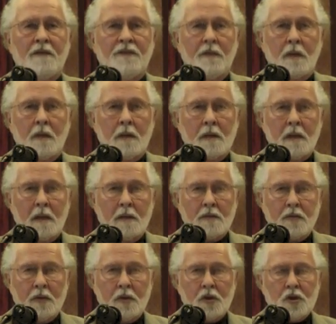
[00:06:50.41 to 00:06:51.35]
for
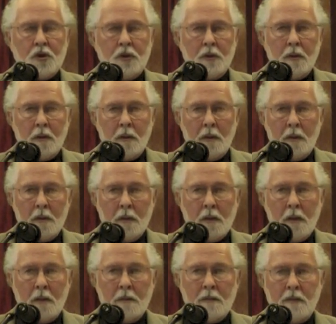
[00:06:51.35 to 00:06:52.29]
the
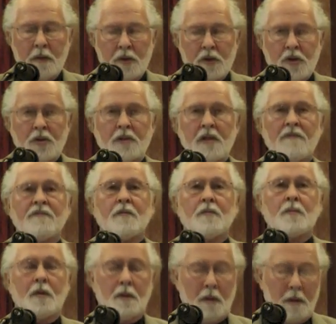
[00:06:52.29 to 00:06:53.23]
traditional religions of
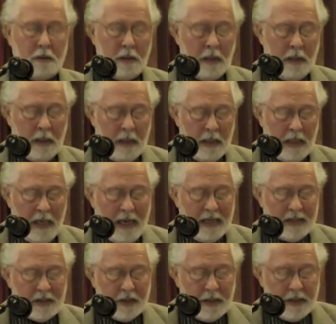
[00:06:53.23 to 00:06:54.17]
the world
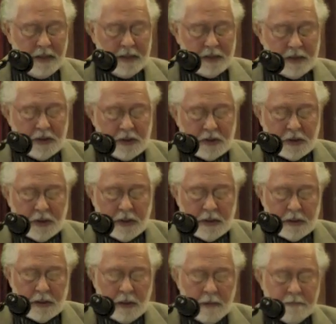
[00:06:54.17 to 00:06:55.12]
as they
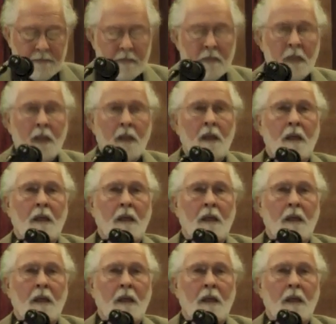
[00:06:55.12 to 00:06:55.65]
existed,